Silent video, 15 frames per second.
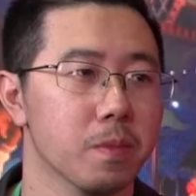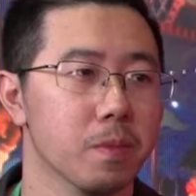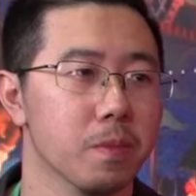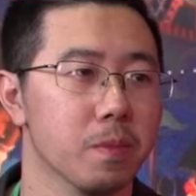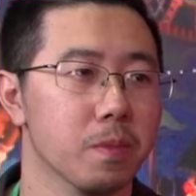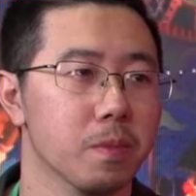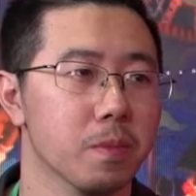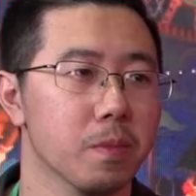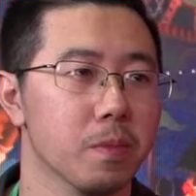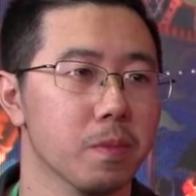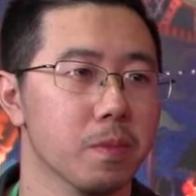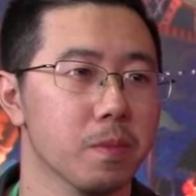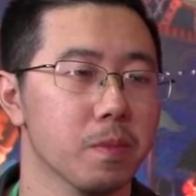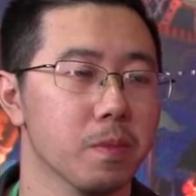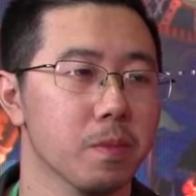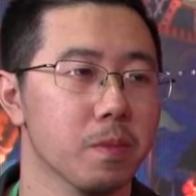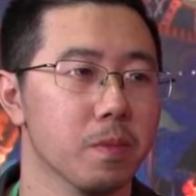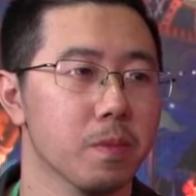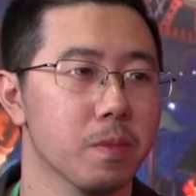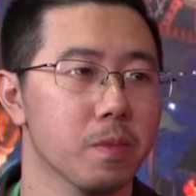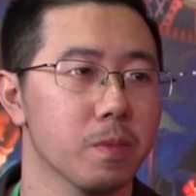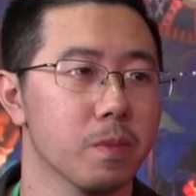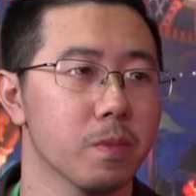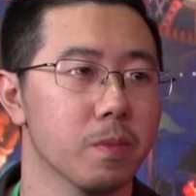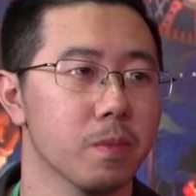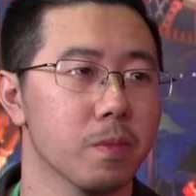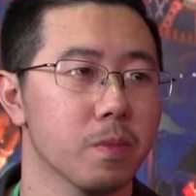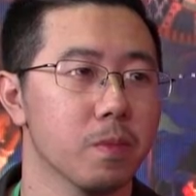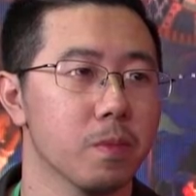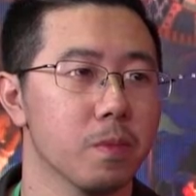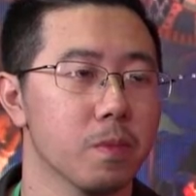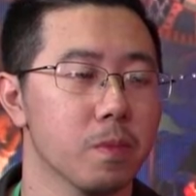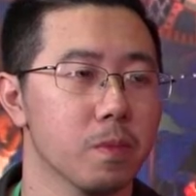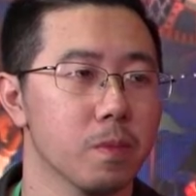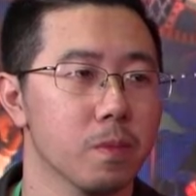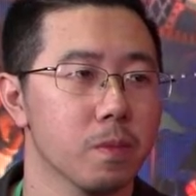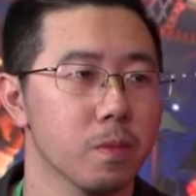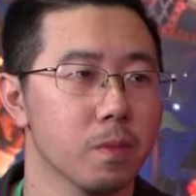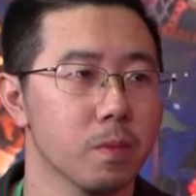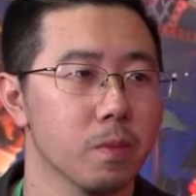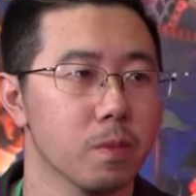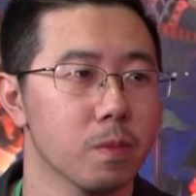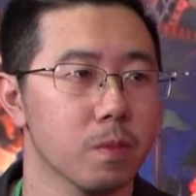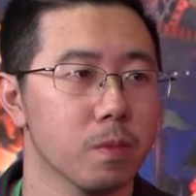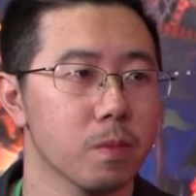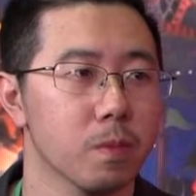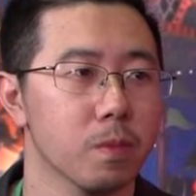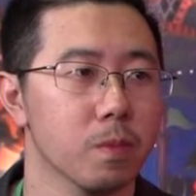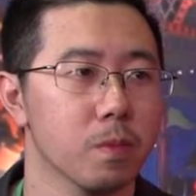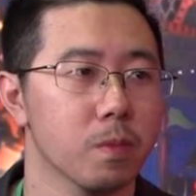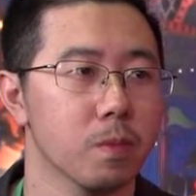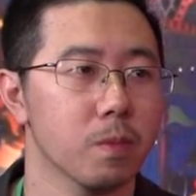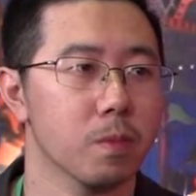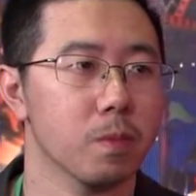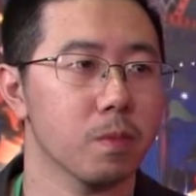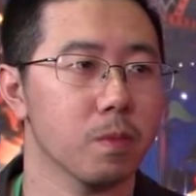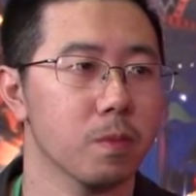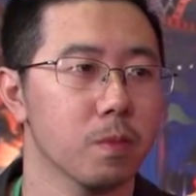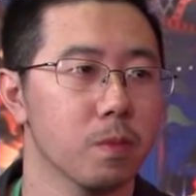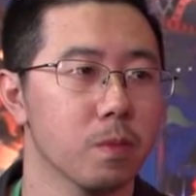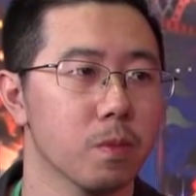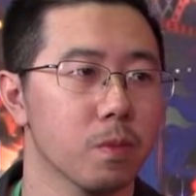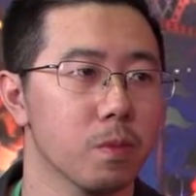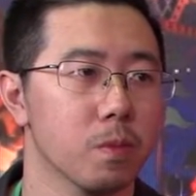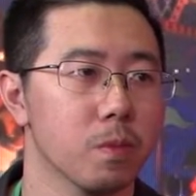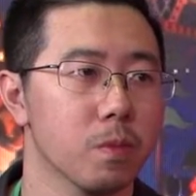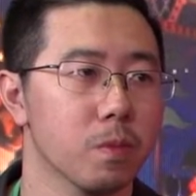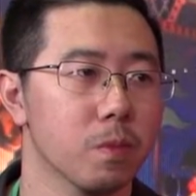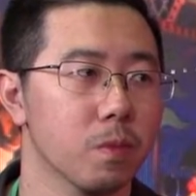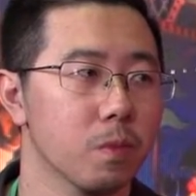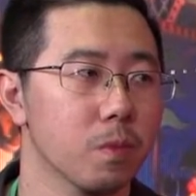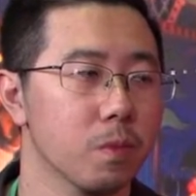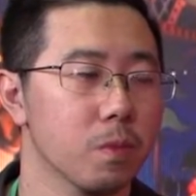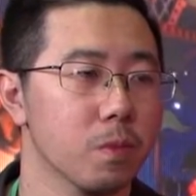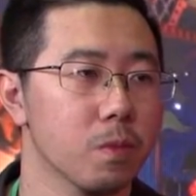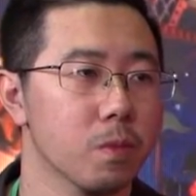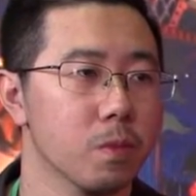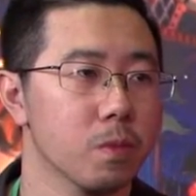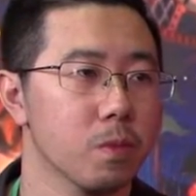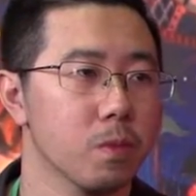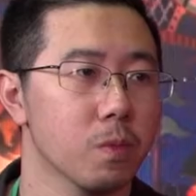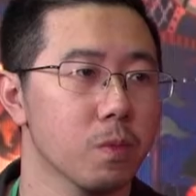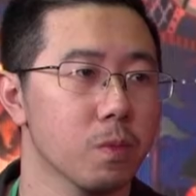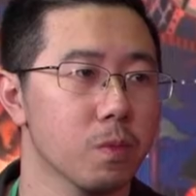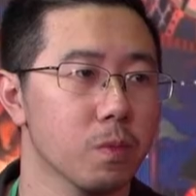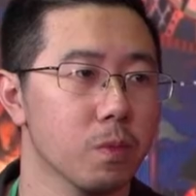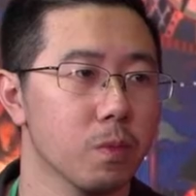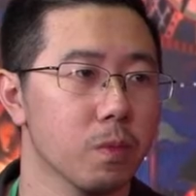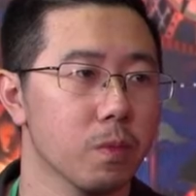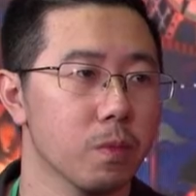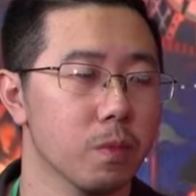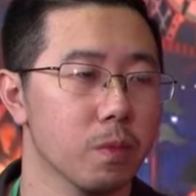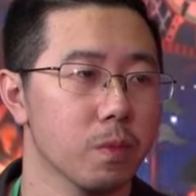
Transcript: No words are spoken by the person on screen.